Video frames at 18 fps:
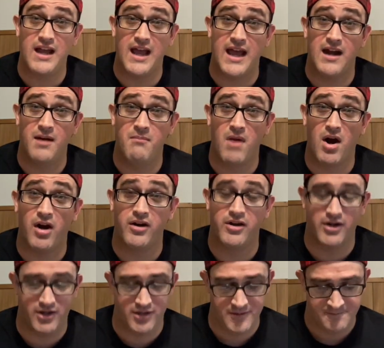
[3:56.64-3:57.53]
and a
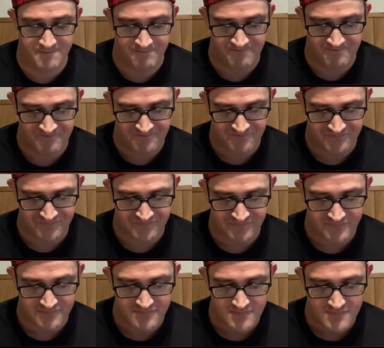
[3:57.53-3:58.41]
martyr.
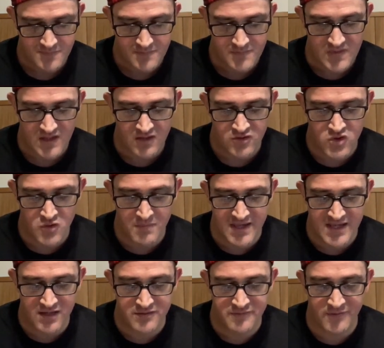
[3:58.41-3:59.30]
You may
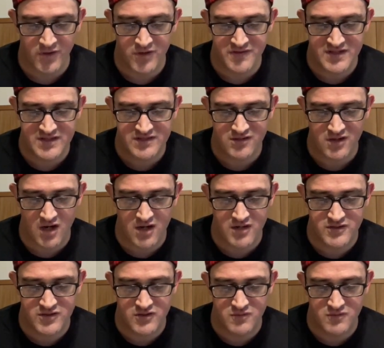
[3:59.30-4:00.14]
convert this card to